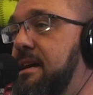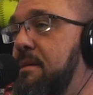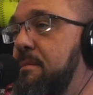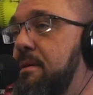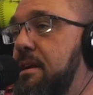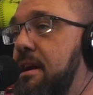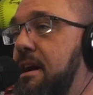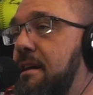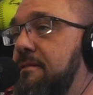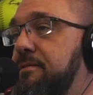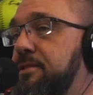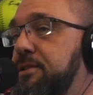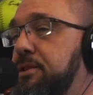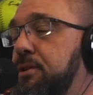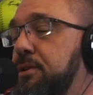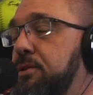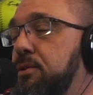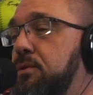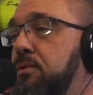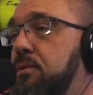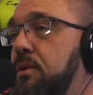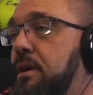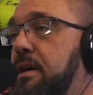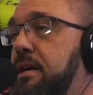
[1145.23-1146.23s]
coming off
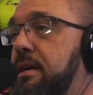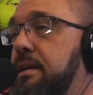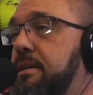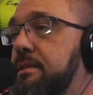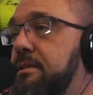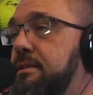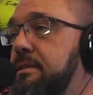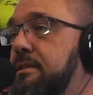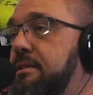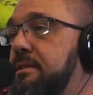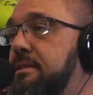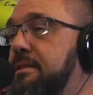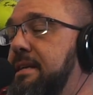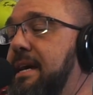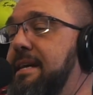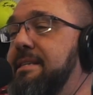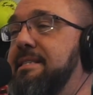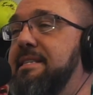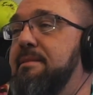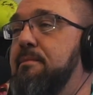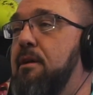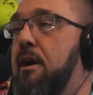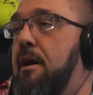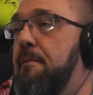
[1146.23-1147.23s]
2
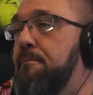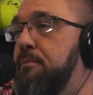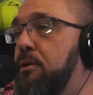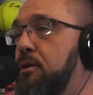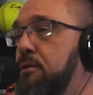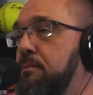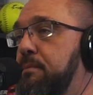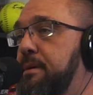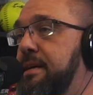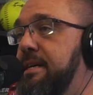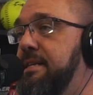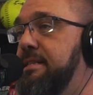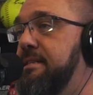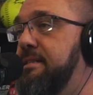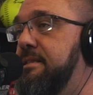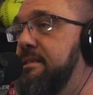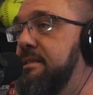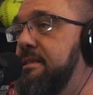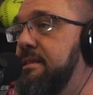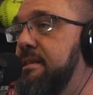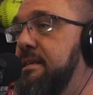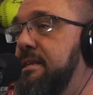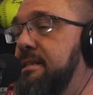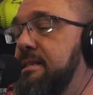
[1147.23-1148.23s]
second-team All-Pro
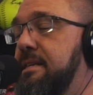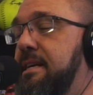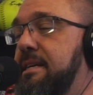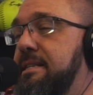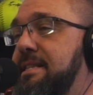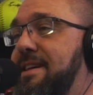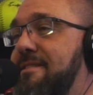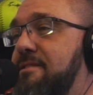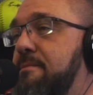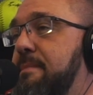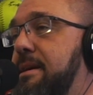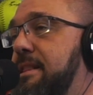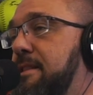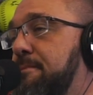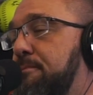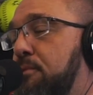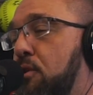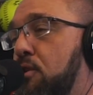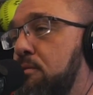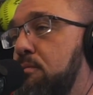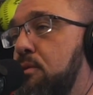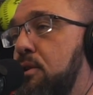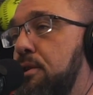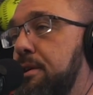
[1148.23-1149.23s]
bids. He never made the
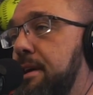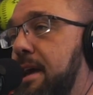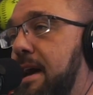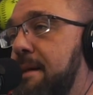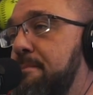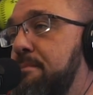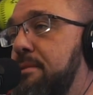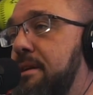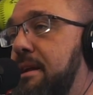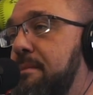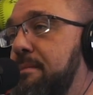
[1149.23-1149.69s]
Pro Bowl yet. But